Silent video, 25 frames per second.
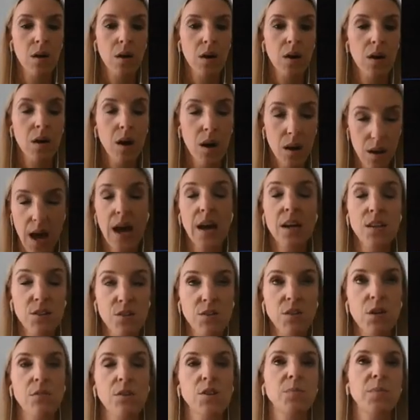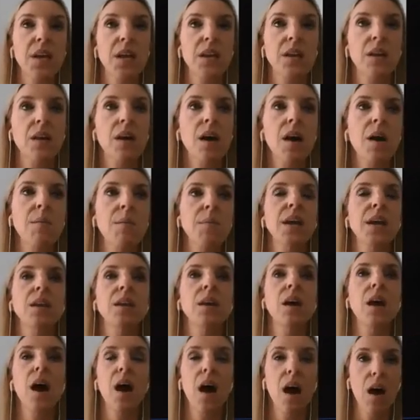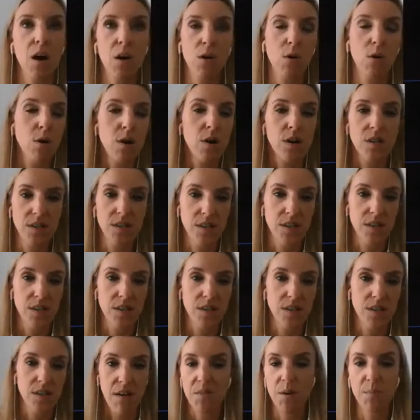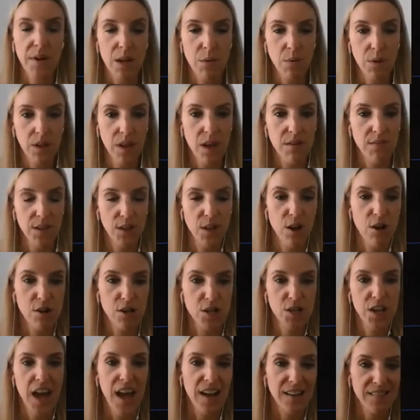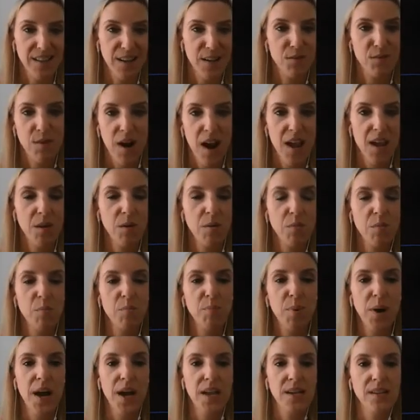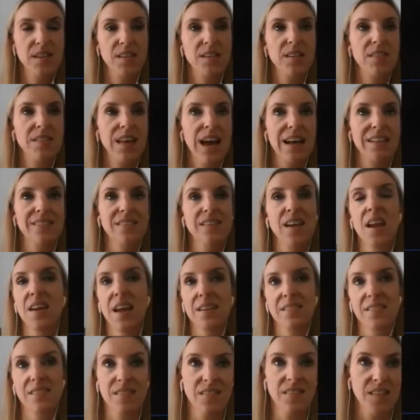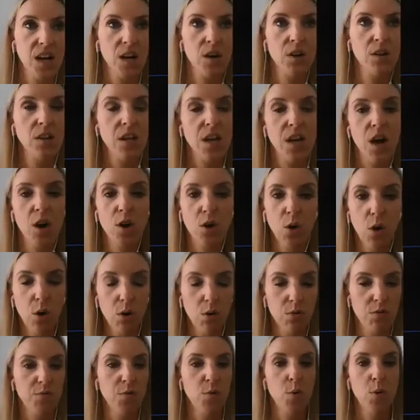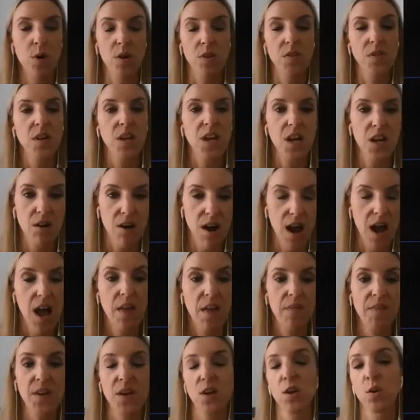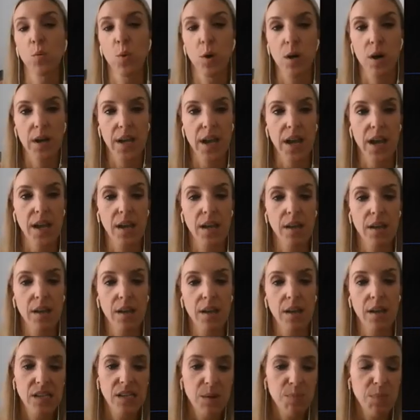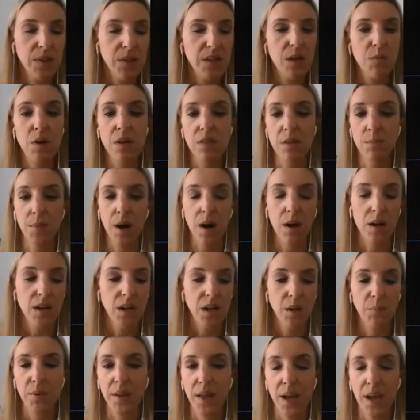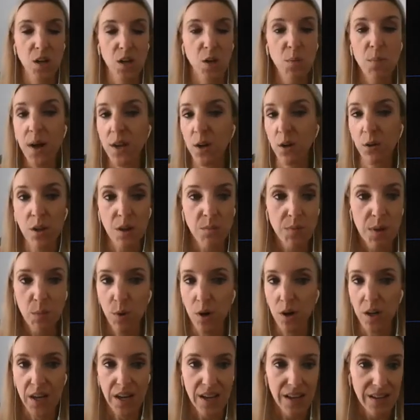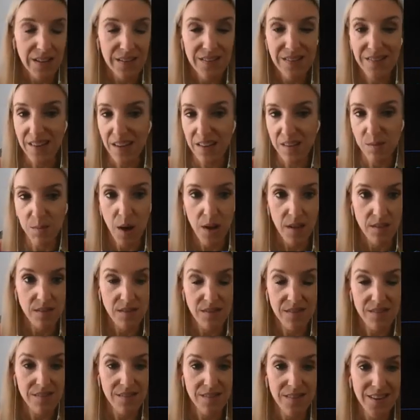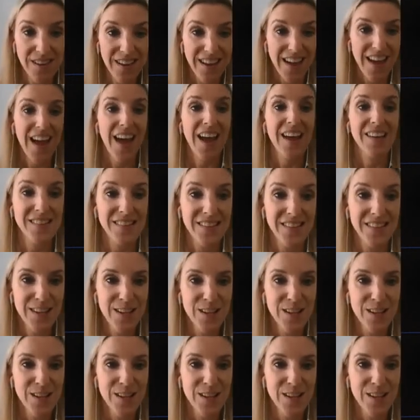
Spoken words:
Yeah, I do know what you mean. I mean, of course, everybody would love a large exit, right? But that's not necessarily a goal for the year ahead that you're working. And typically with a marketing plan, you might only be working 6 months ahead.